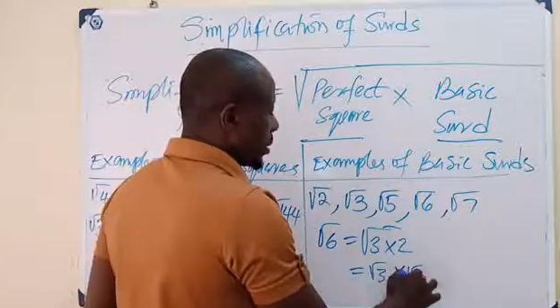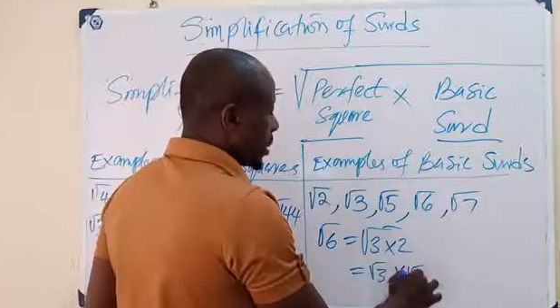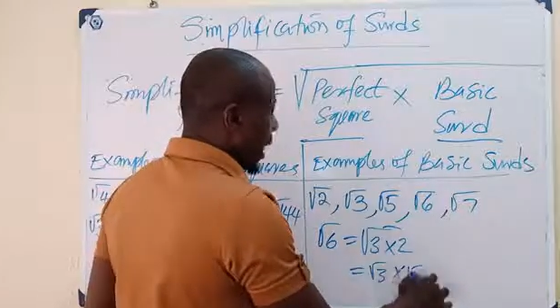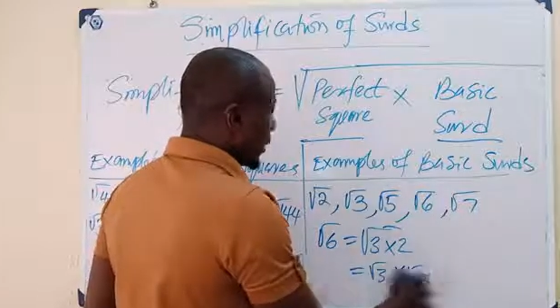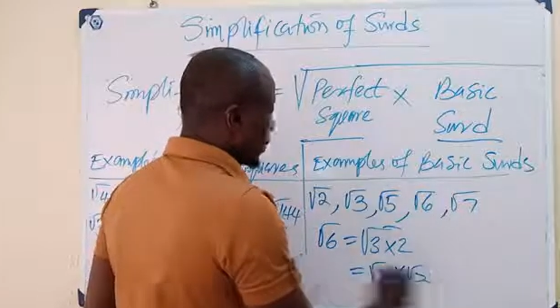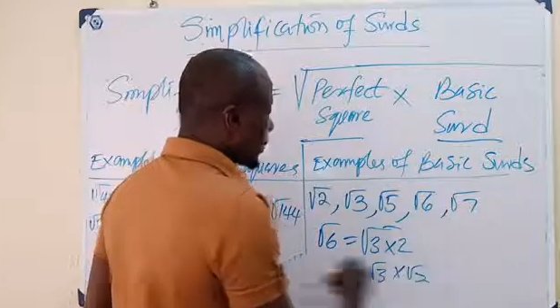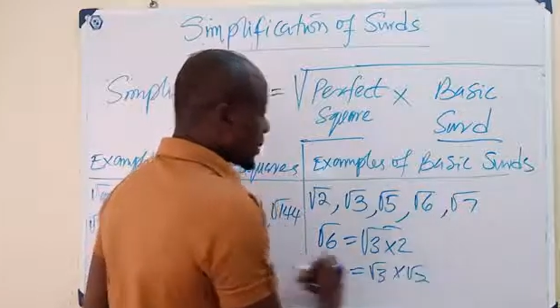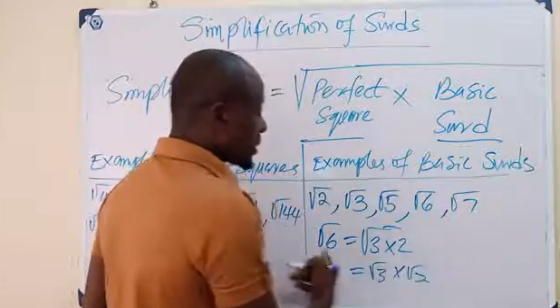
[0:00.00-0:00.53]

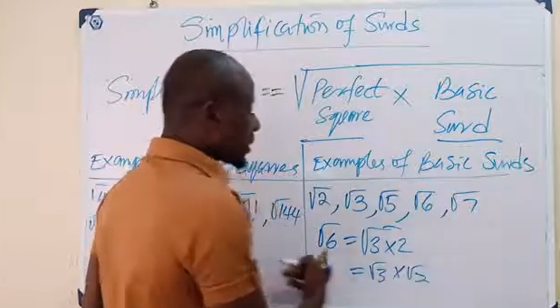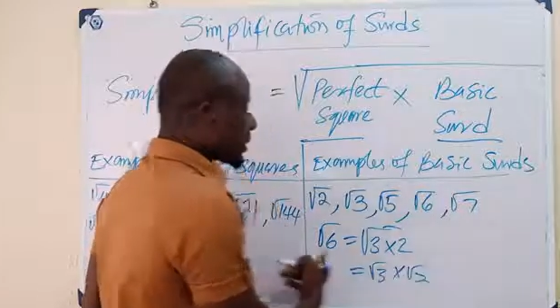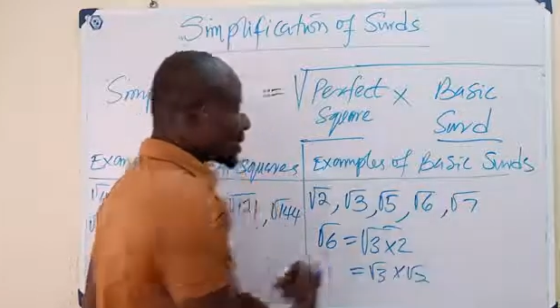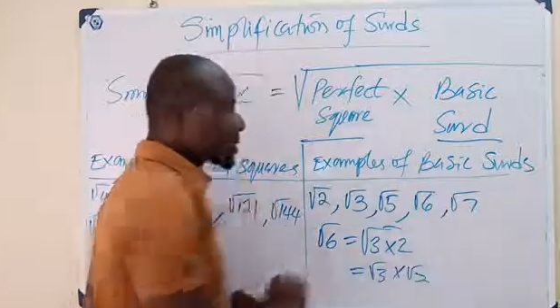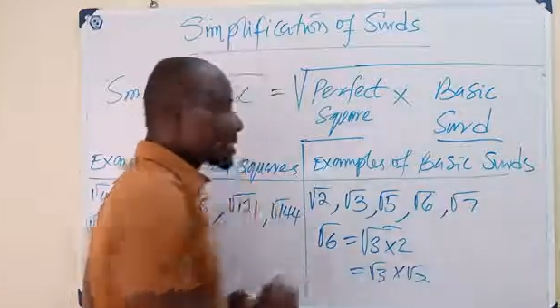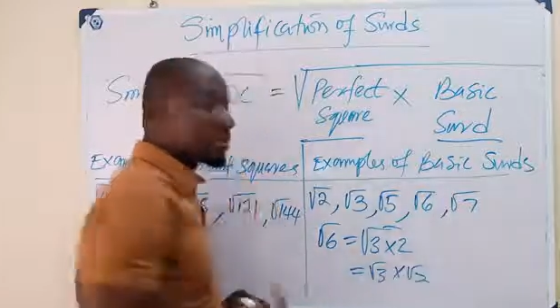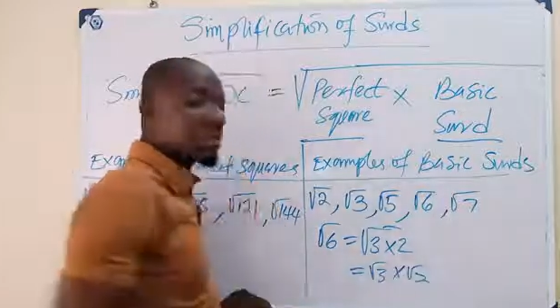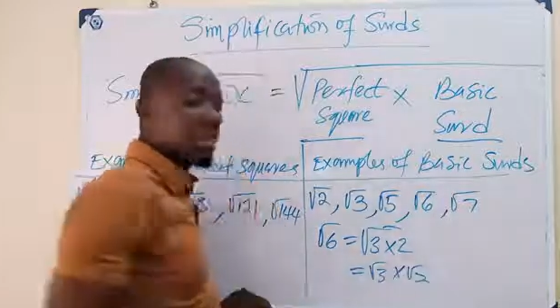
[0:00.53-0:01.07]
And p is still the
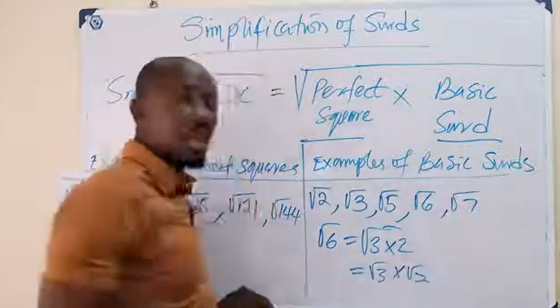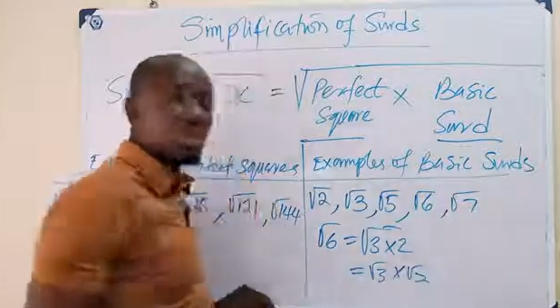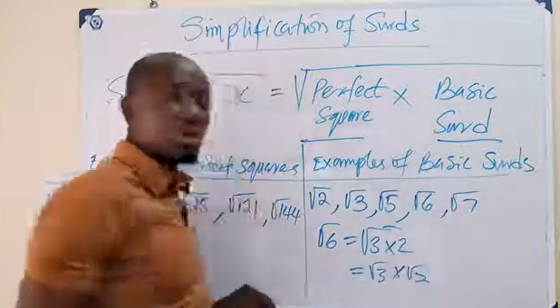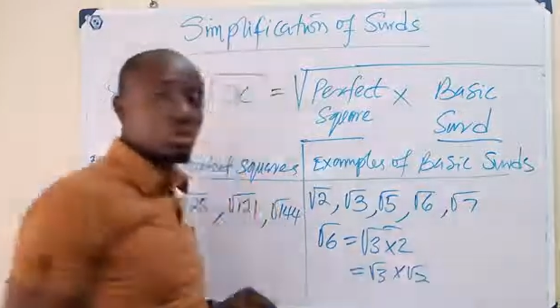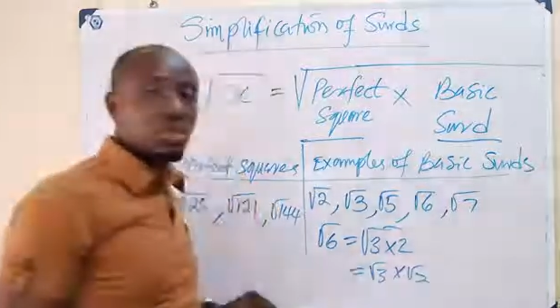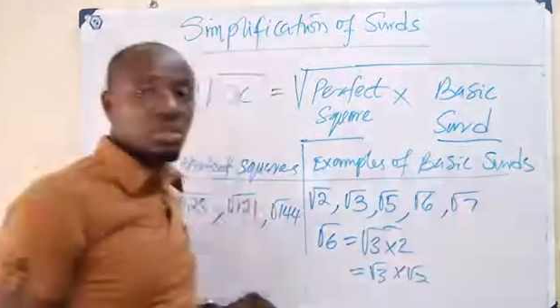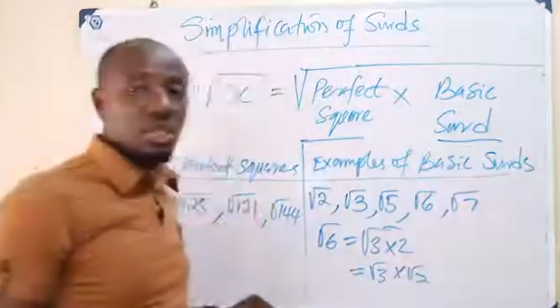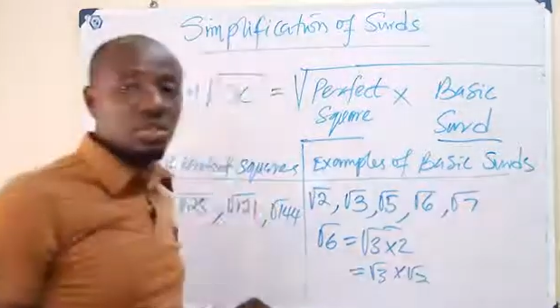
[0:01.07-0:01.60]
same thing as
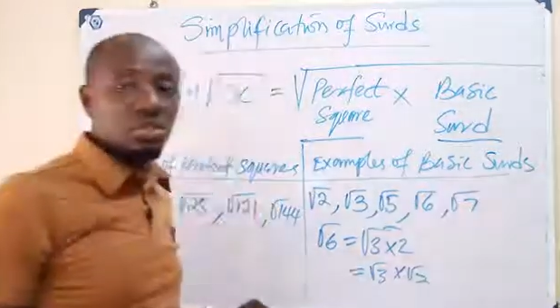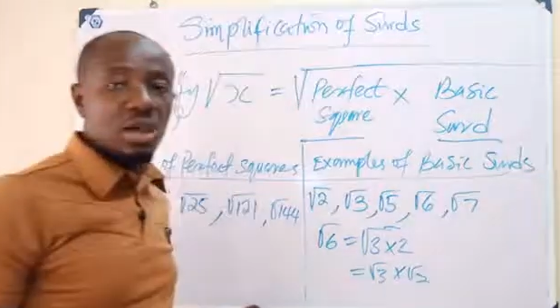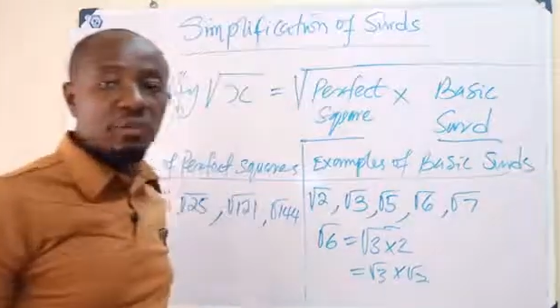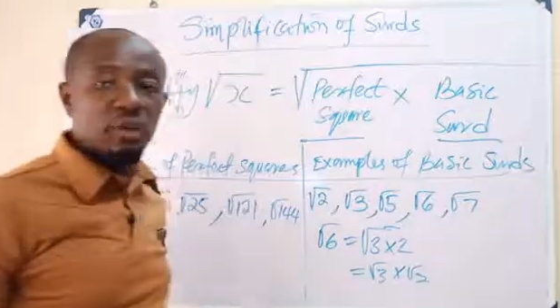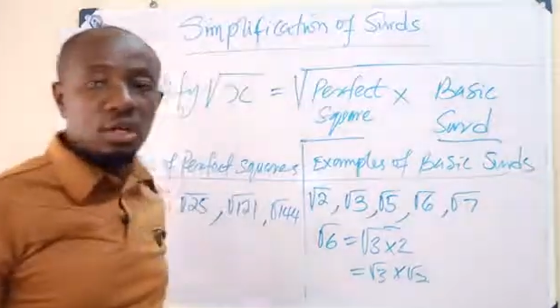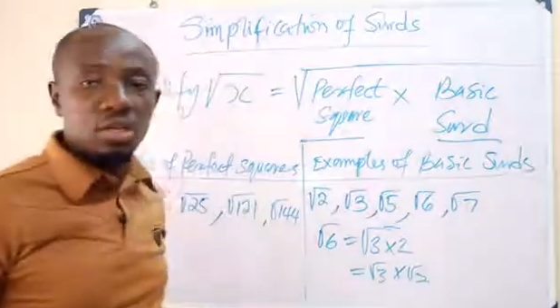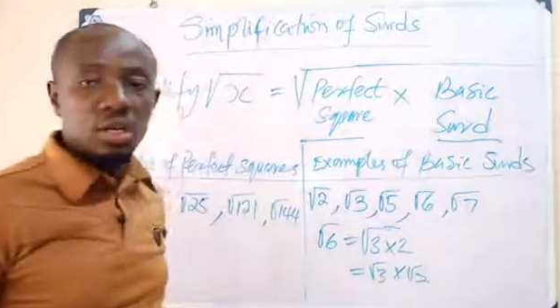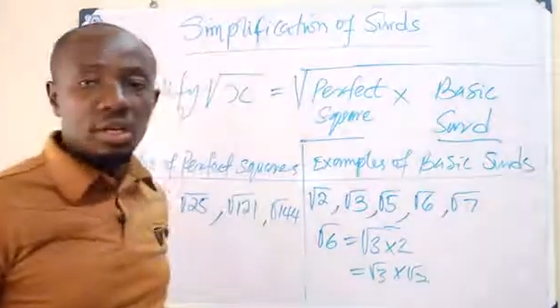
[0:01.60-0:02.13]
root 6. You have
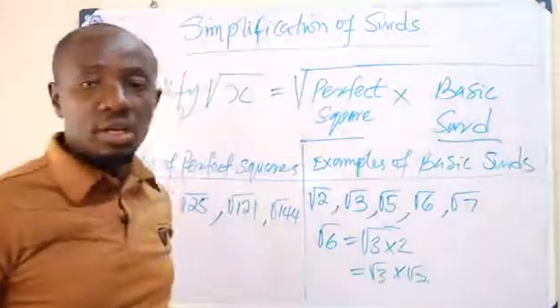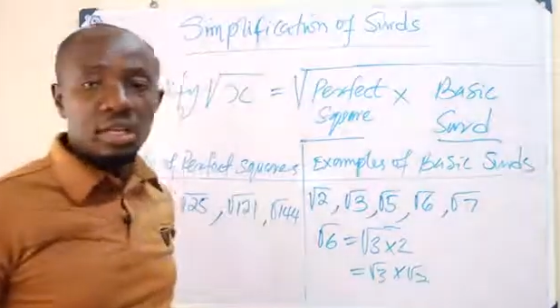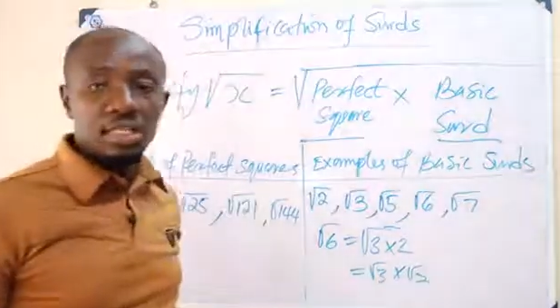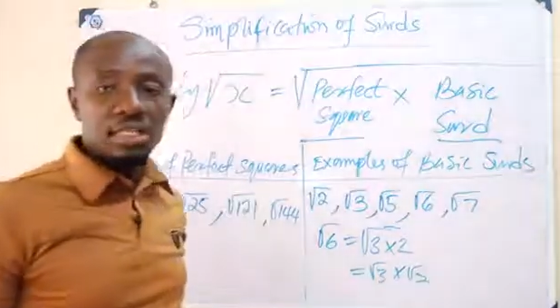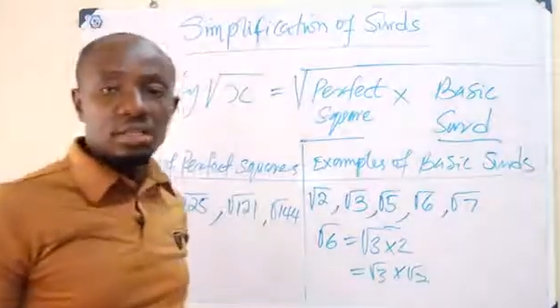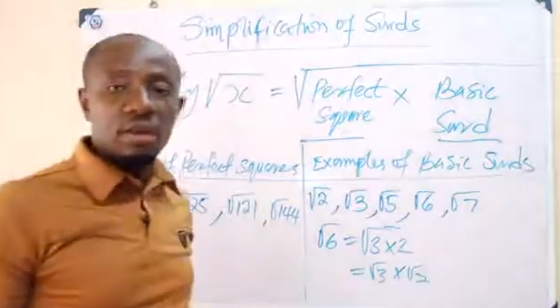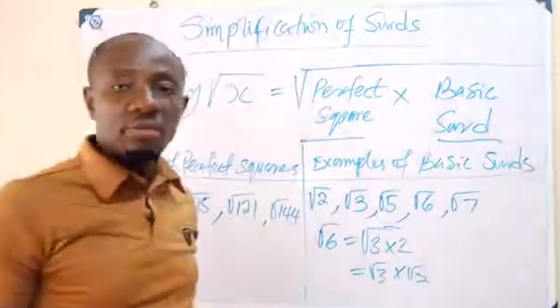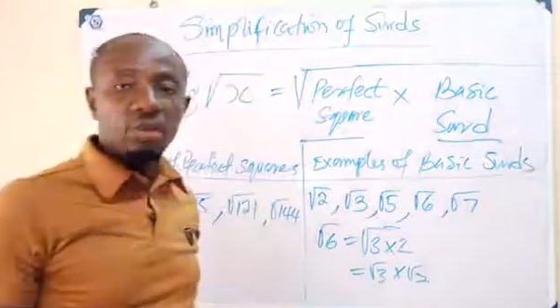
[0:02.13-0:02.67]
not done
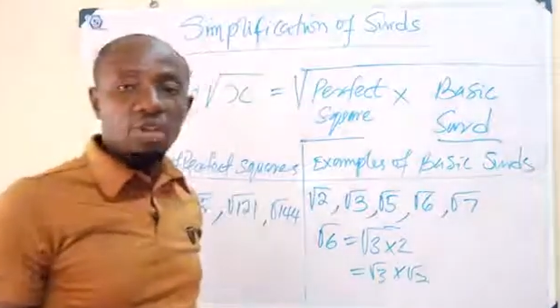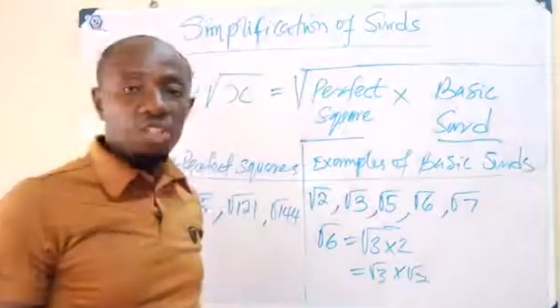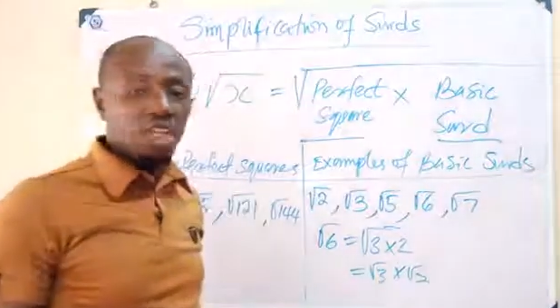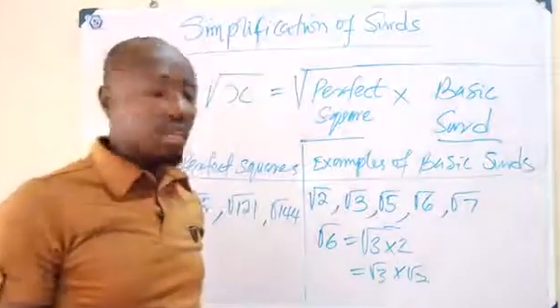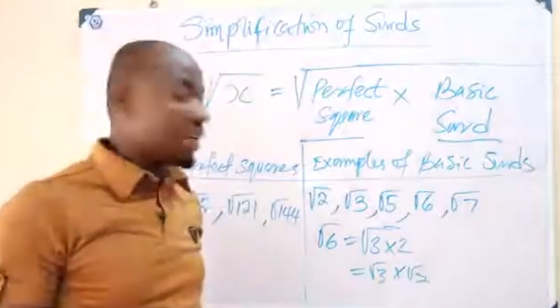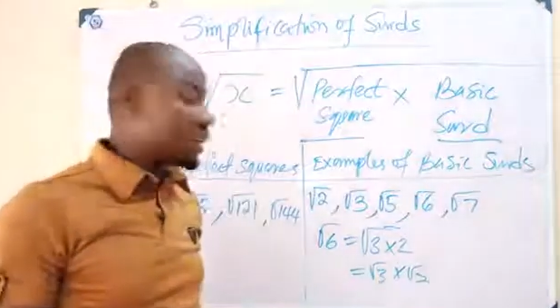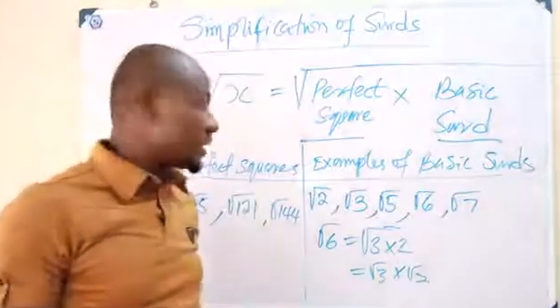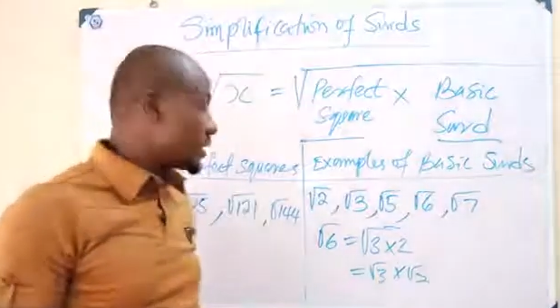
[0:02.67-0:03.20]
anything, you have not
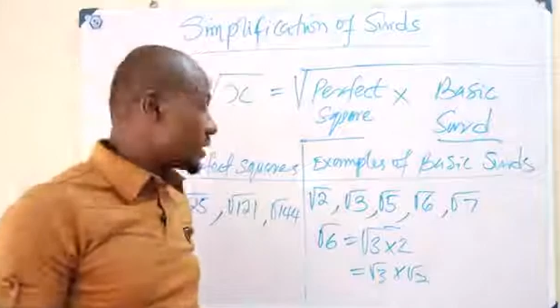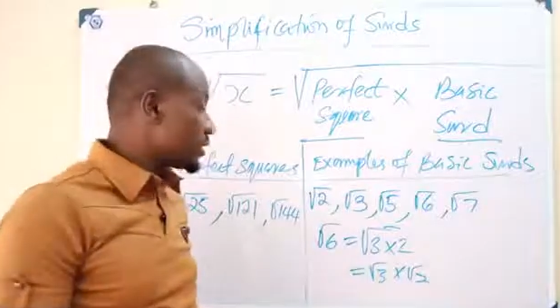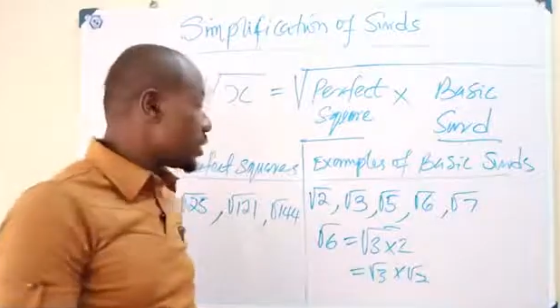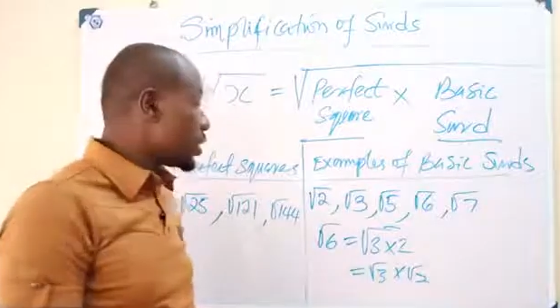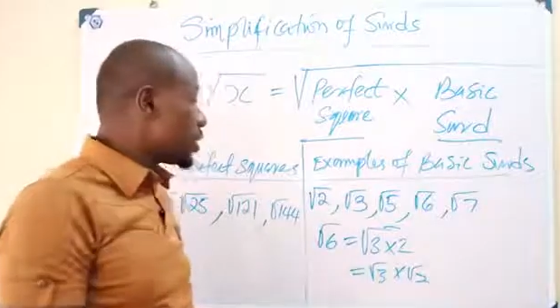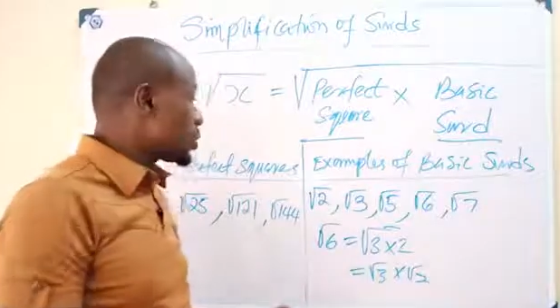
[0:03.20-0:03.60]
changed anything.